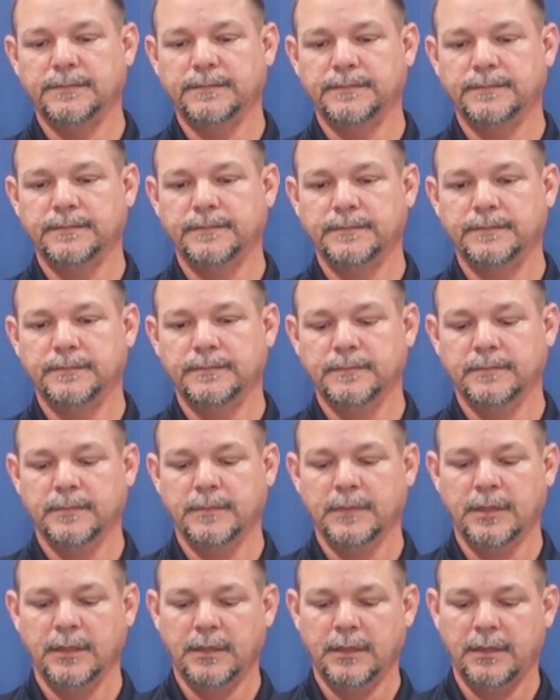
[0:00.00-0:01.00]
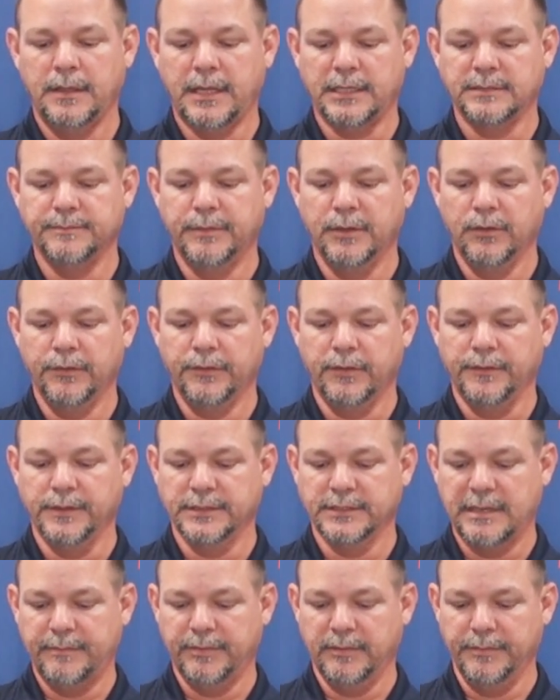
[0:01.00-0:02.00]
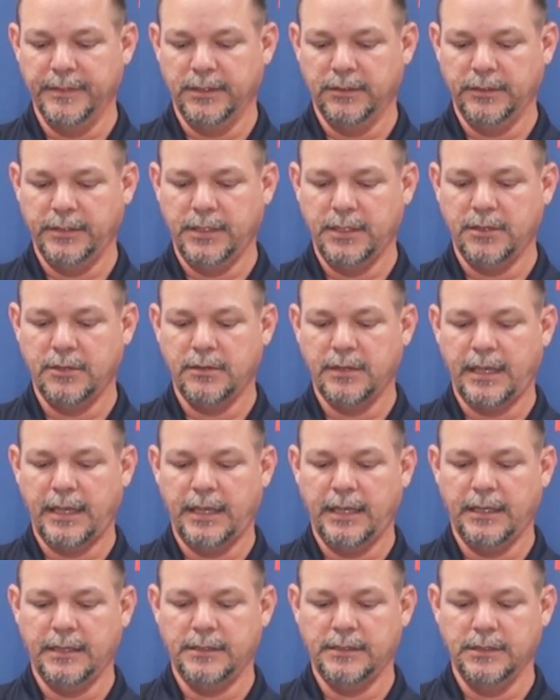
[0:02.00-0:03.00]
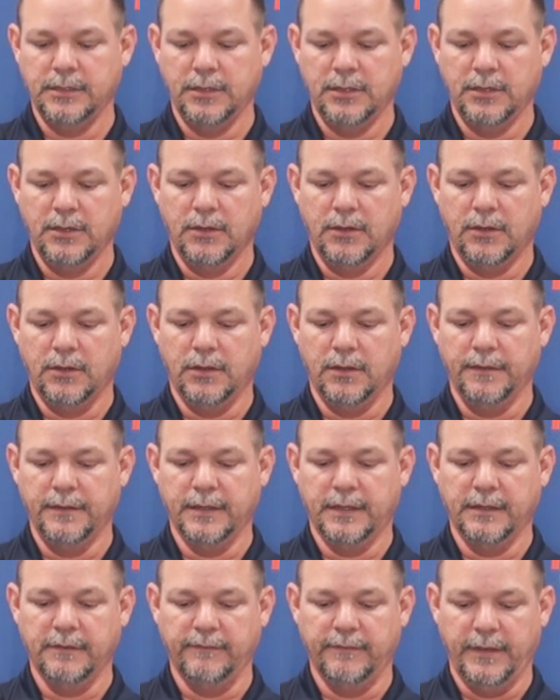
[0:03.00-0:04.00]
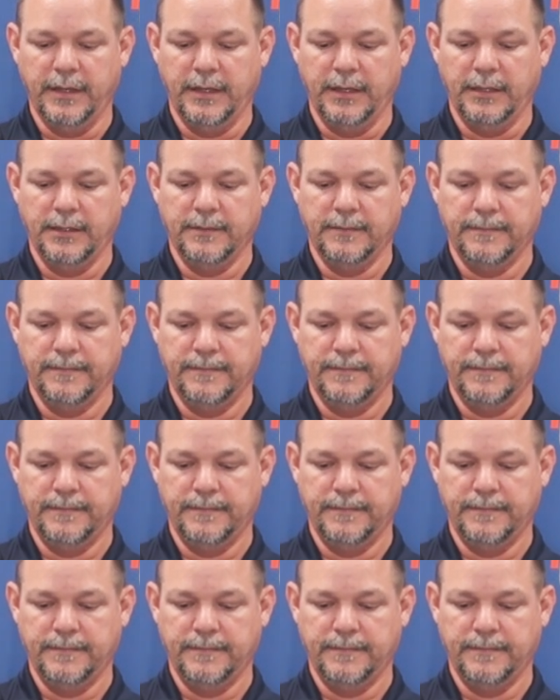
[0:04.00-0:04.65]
and that's both on the supplemental here and on the conveying.